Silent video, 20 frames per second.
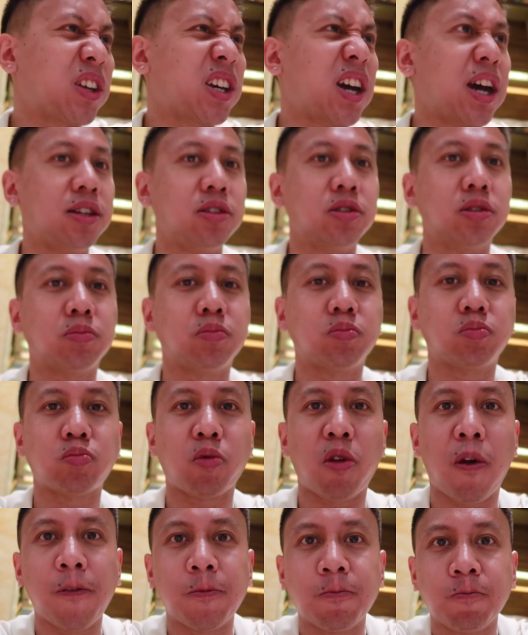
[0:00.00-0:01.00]
Guys,
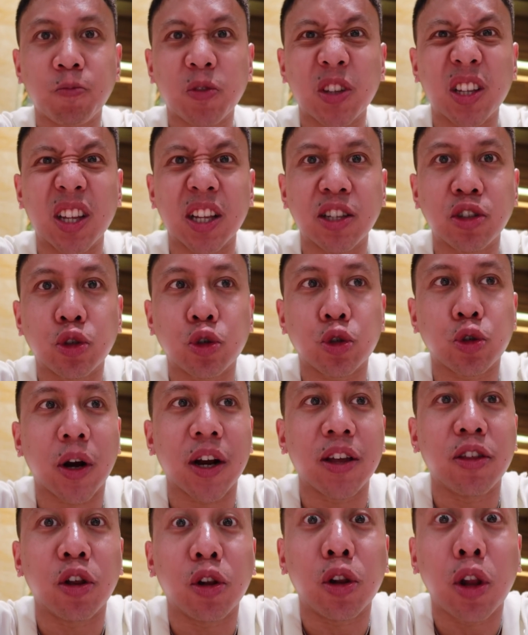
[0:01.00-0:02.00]
let's
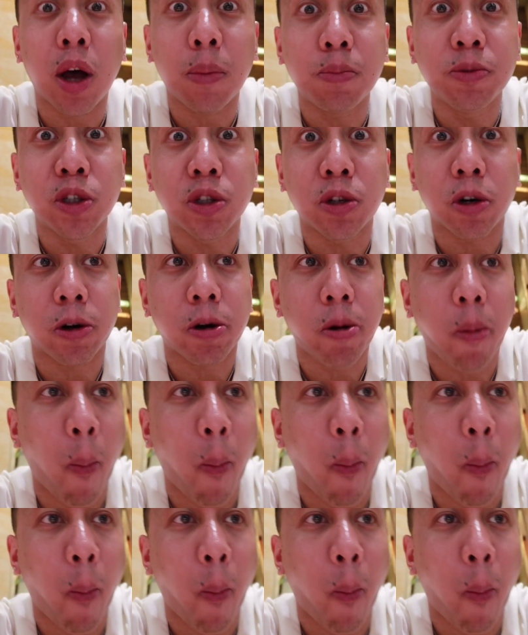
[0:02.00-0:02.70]
try the lobster.